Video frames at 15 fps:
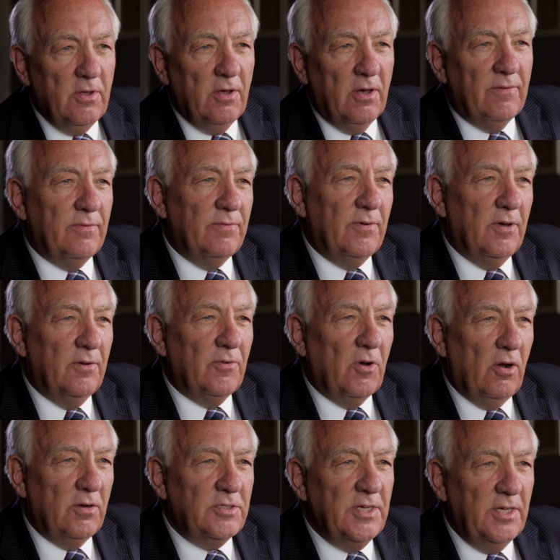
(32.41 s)
of, of
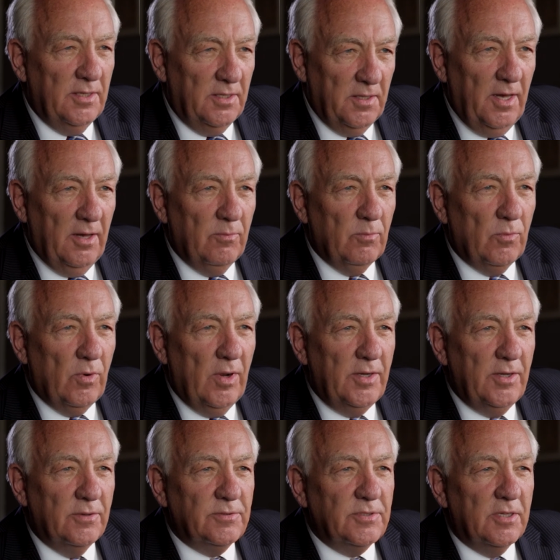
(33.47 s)
RTLM,
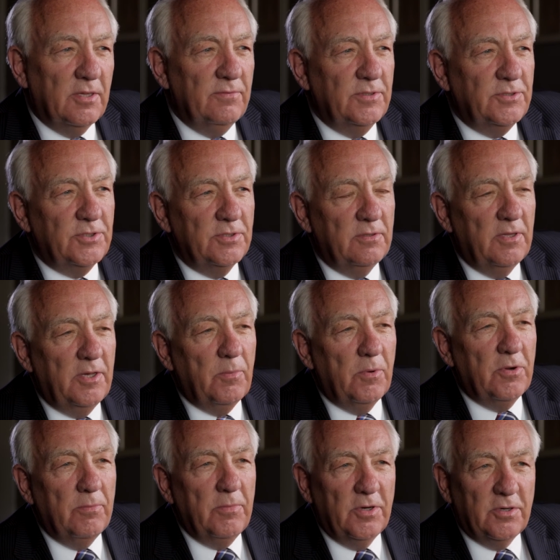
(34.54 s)
Radio Television Libre
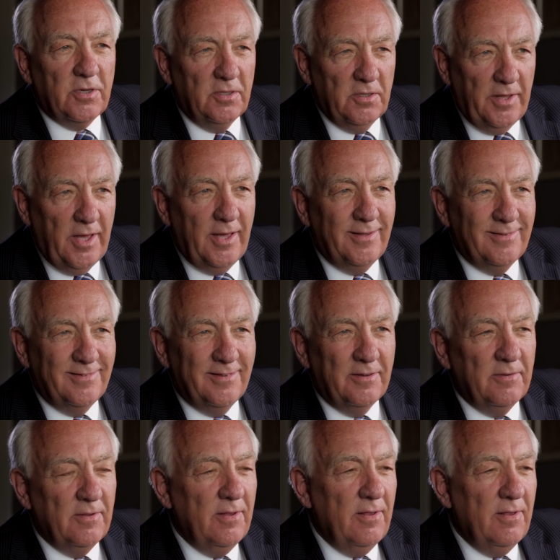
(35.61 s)
de Mille Collines, uh,